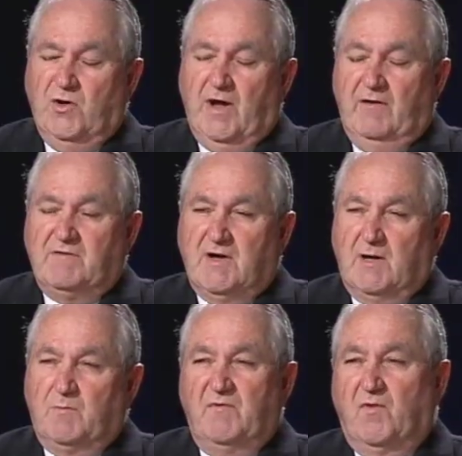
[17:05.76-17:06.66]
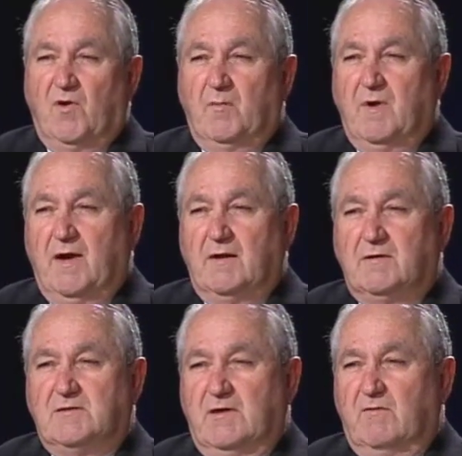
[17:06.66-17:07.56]
and I have talked before about
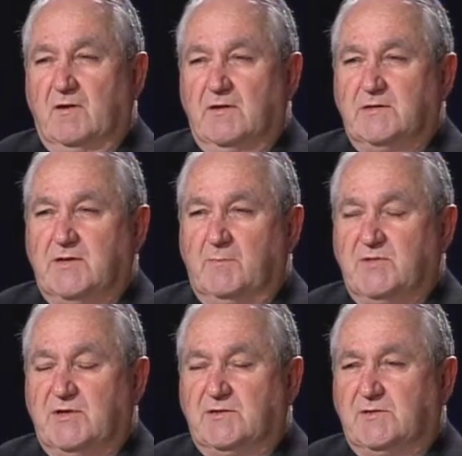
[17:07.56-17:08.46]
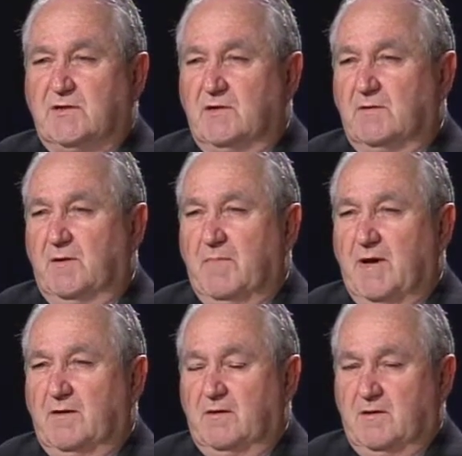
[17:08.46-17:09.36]
several of these subjects,
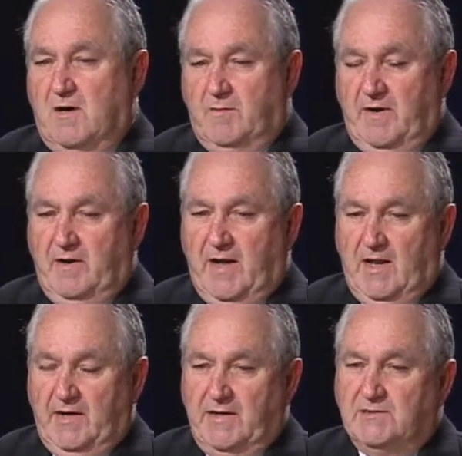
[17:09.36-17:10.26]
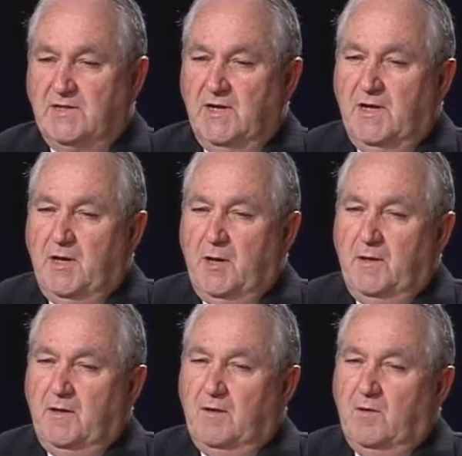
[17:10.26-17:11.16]
about commonalities.
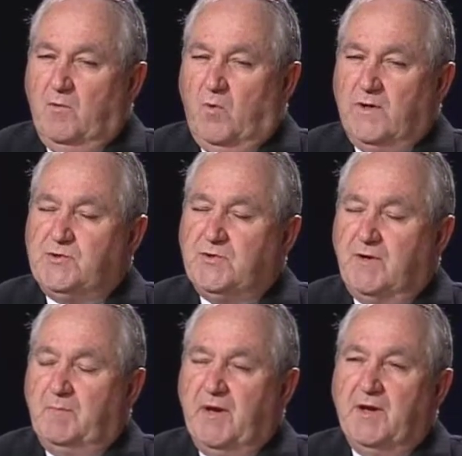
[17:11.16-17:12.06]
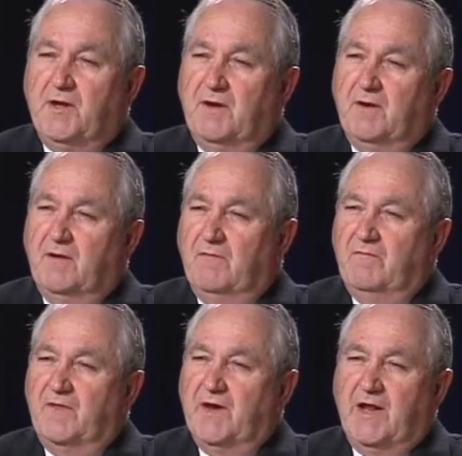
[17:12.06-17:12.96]
What's your opinion
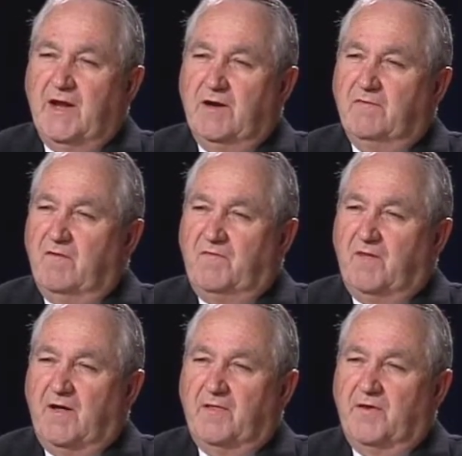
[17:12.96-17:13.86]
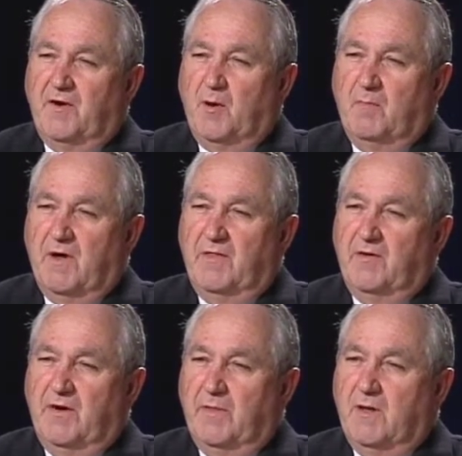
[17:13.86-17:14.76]
of the need of a father and a
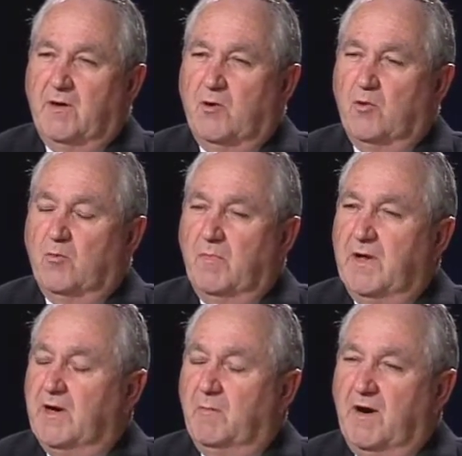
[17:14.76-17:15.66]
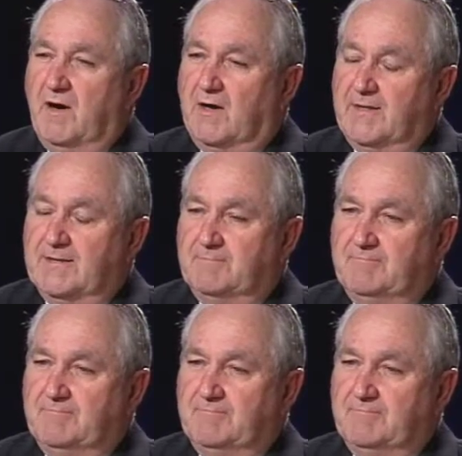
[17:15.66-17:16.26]
mother in the home in America?